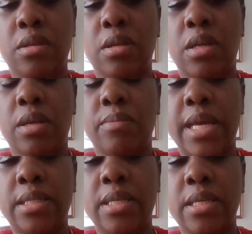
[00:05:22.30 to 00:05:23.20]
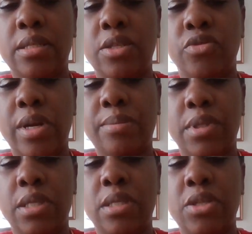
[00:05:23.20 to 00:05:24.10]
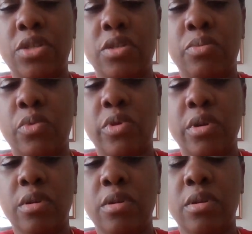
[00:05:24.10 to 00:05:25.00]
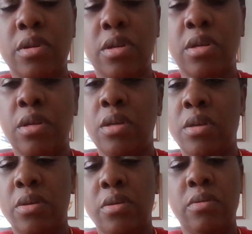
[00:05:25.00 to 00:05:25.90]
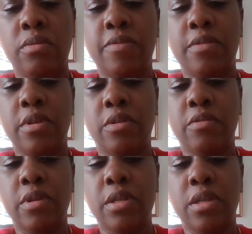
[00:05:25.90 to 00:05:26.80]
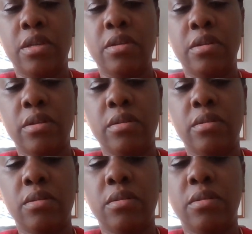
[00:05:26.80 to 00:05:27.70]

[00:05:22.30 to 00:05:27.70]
I tend to drop the stitches more with the acrylic yarn.